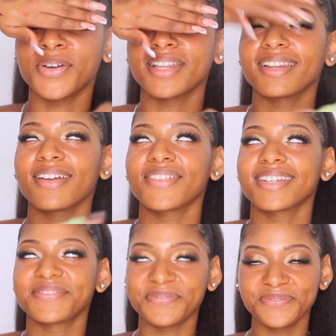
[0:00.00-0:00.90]
of them together
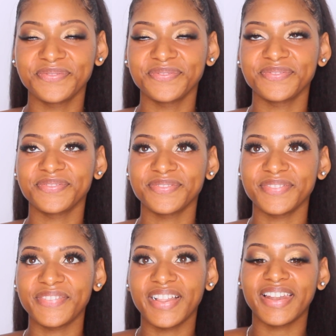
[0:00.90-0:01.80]
so that way
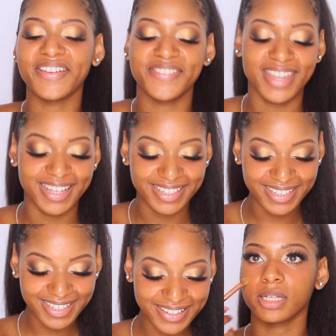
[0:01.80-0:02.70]
the orange concealer
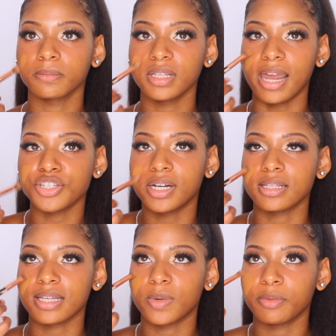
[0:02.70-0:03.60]
is not too
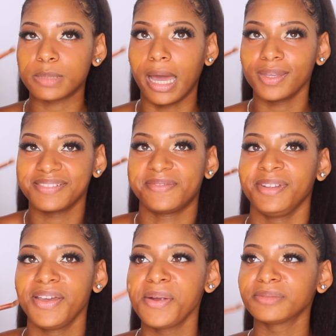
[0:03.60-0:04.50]
orange, and then I just
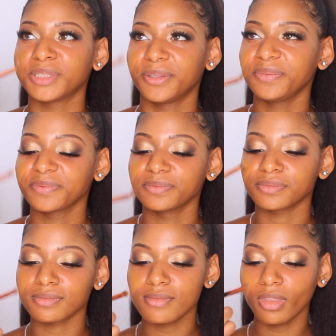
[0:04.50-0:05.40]
apply that to her under
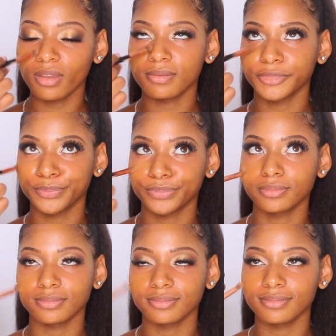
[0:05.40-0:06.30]
eyes and around the
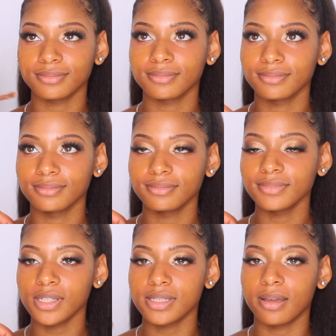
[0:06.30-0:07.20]
mouth. And
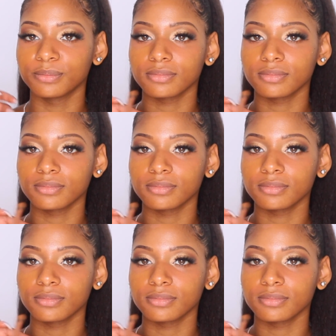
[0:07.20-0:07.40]
then I just